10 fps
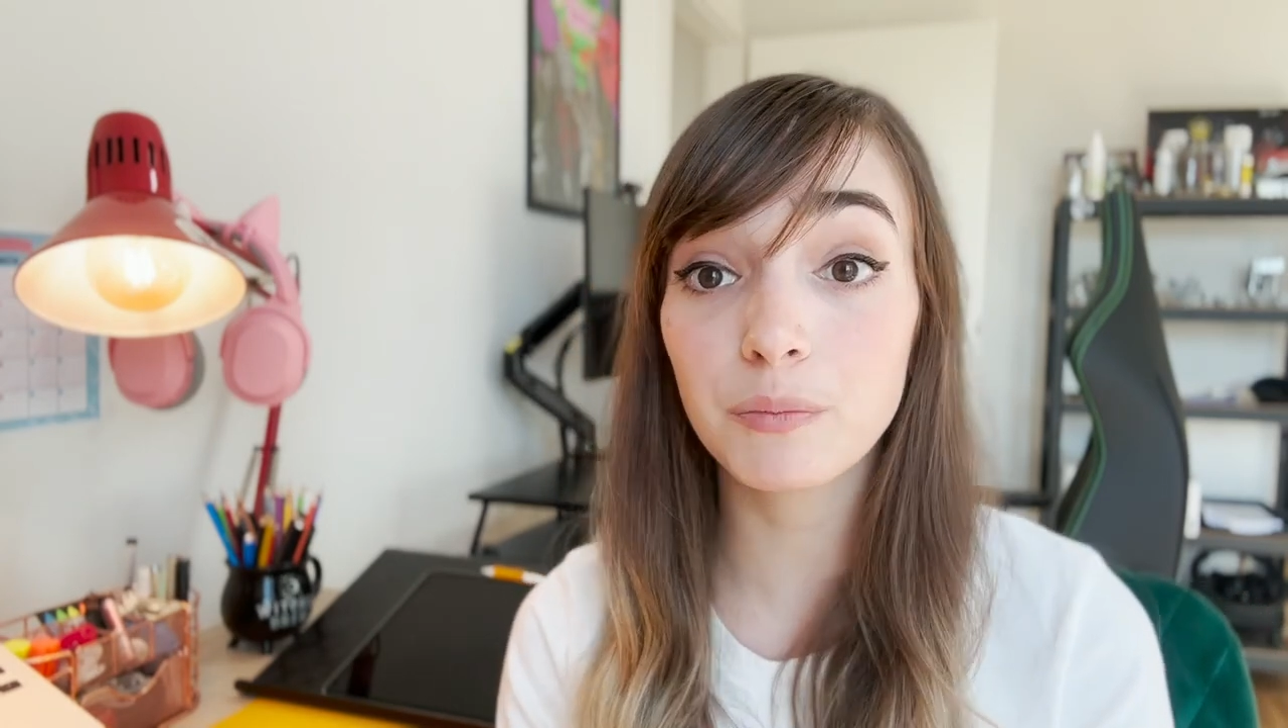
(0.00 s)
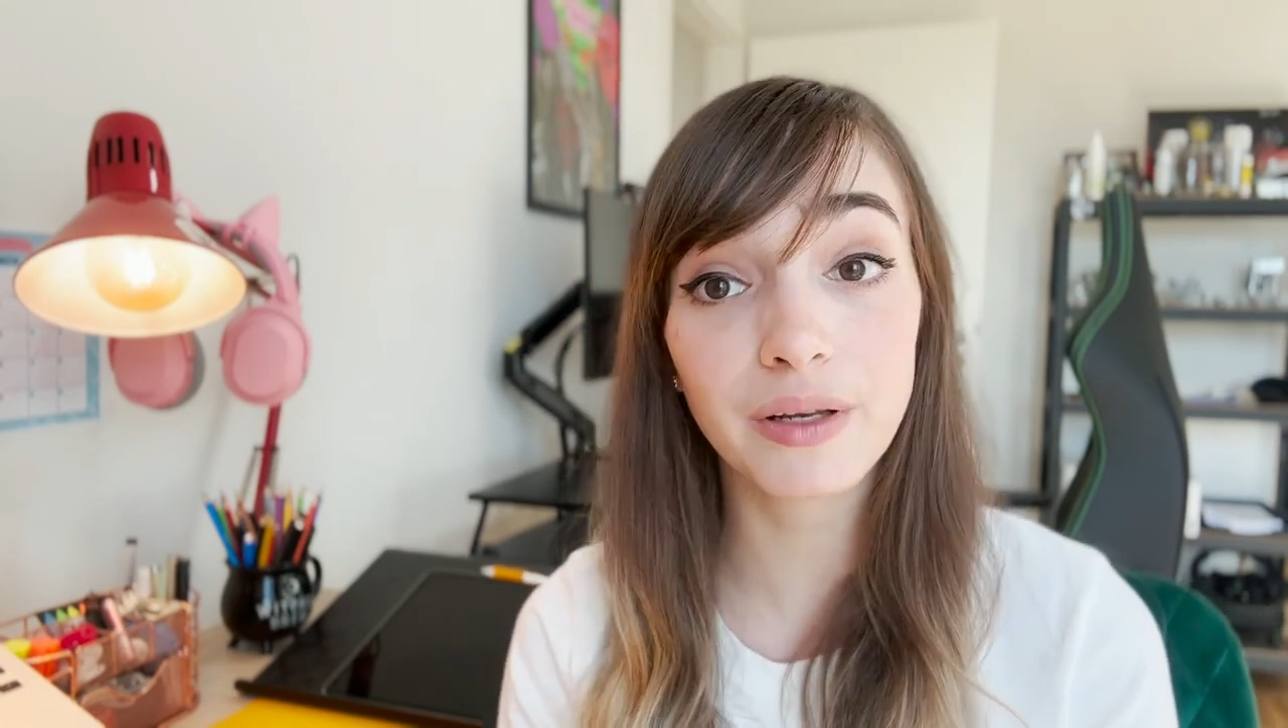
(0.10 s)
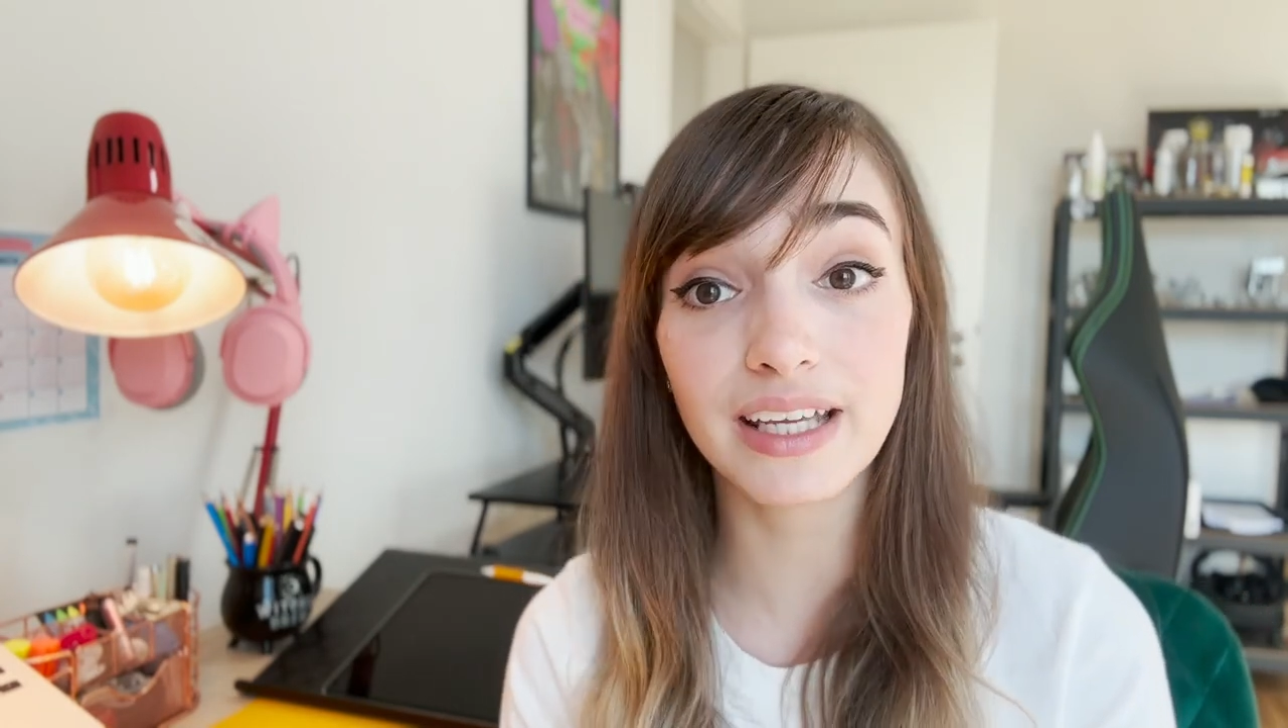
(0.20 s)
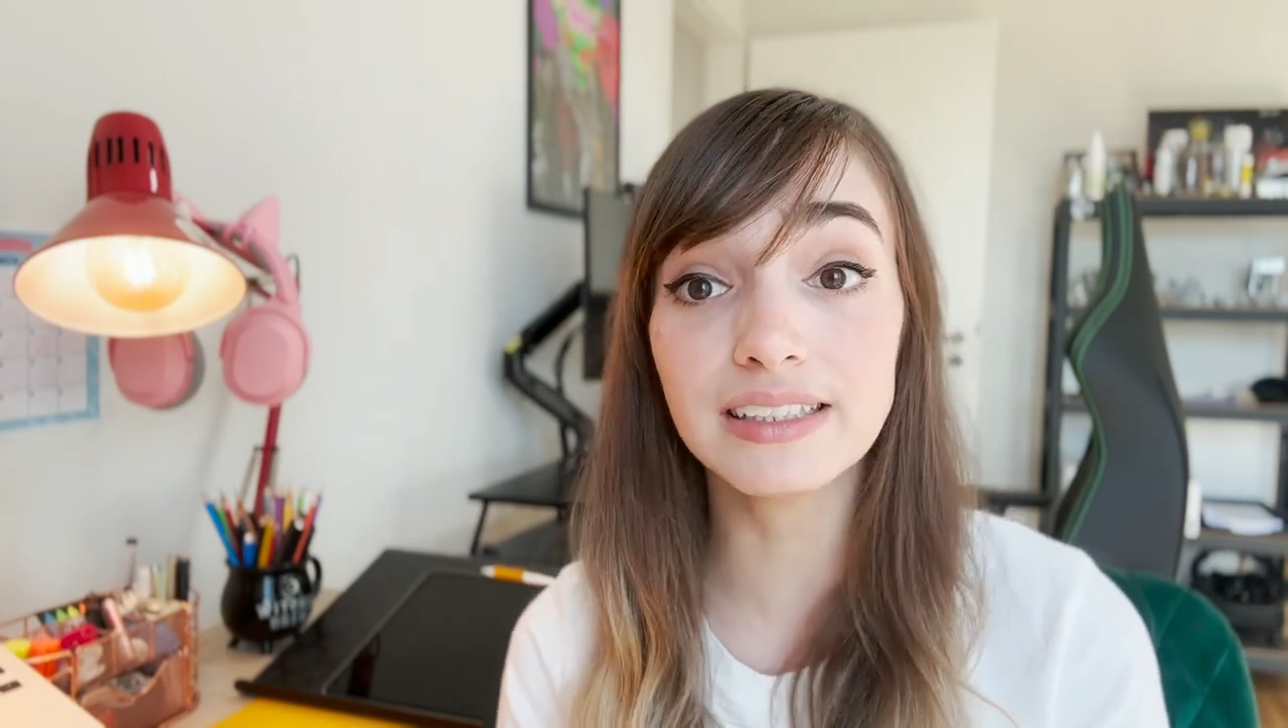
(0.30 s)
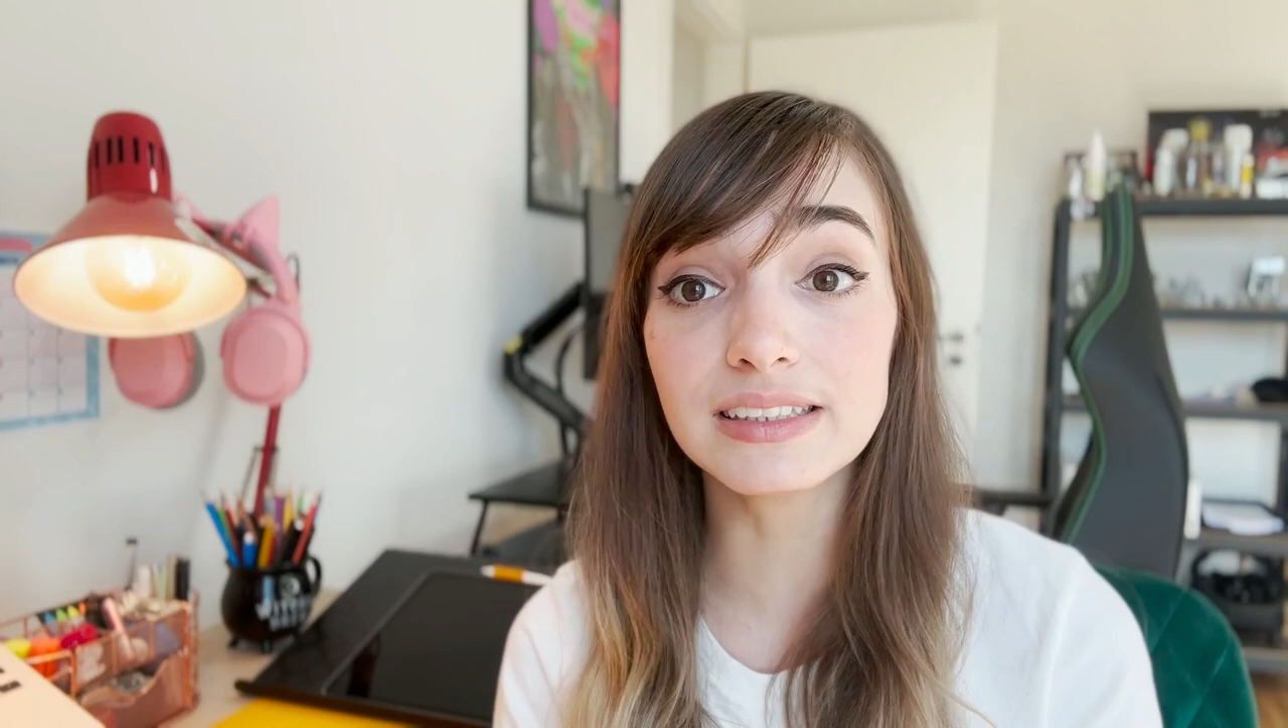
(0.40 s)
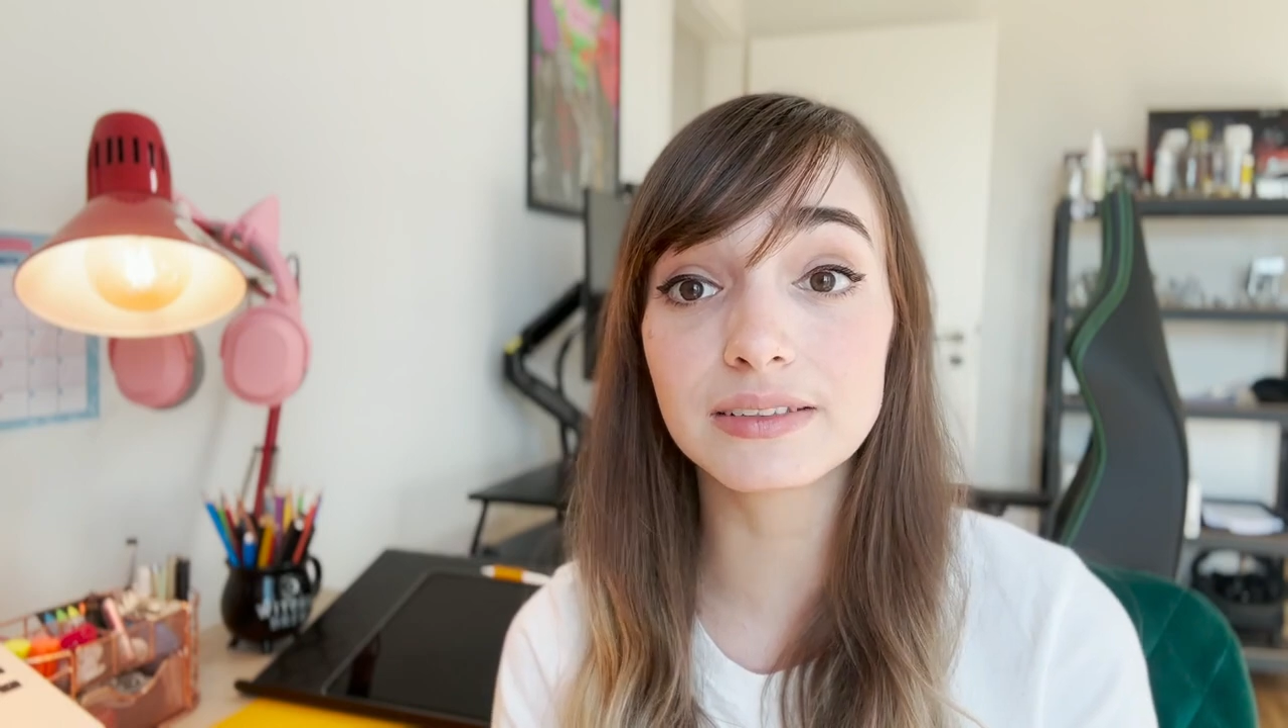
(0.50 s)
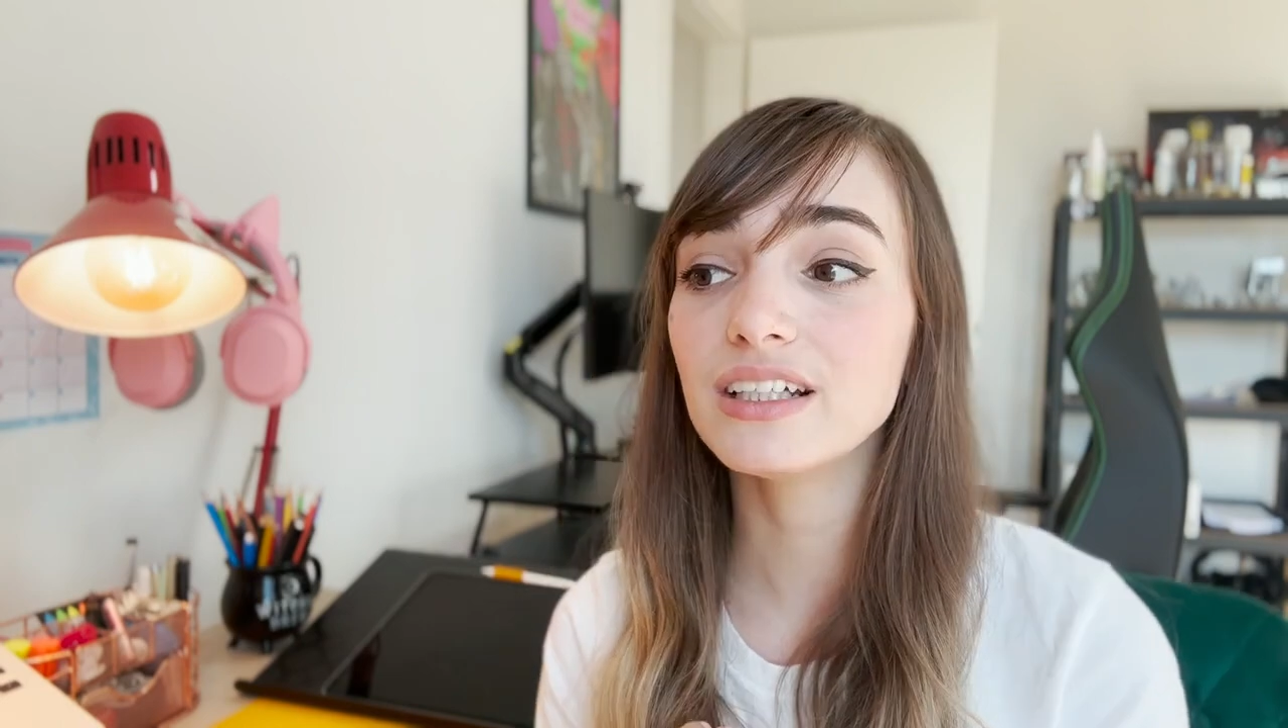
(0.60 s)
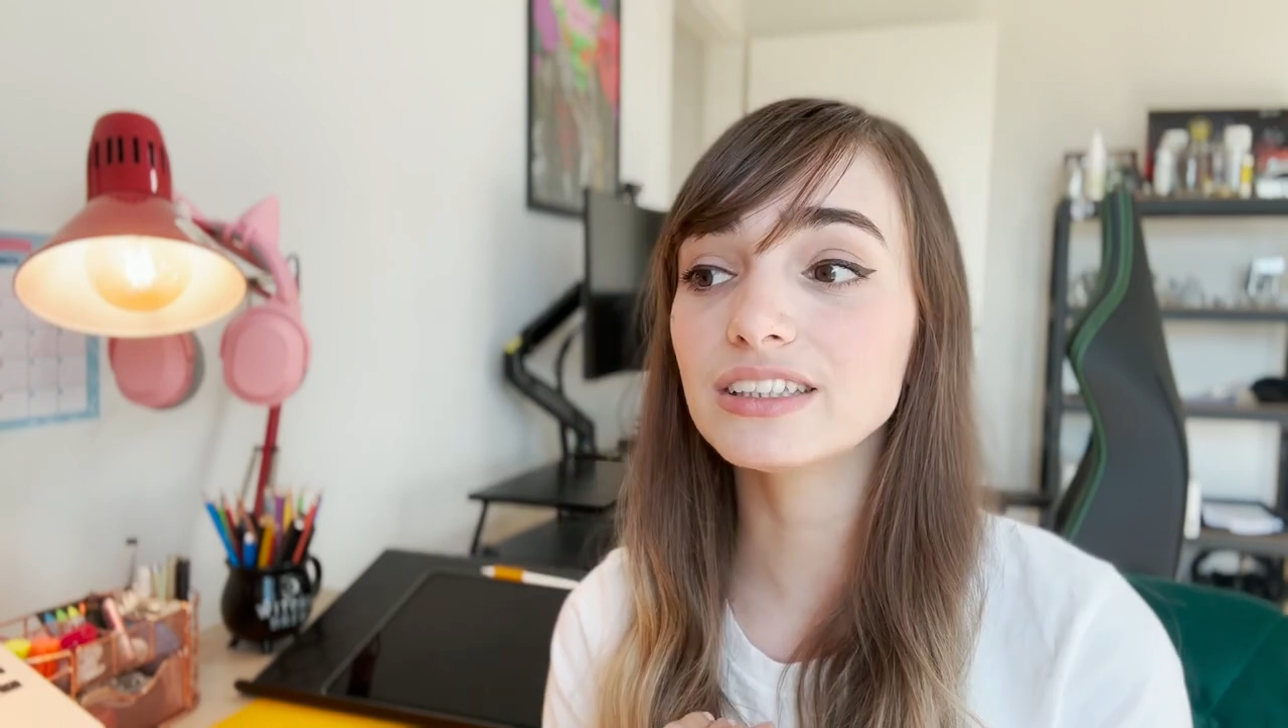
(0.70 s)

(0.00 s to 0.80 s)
place.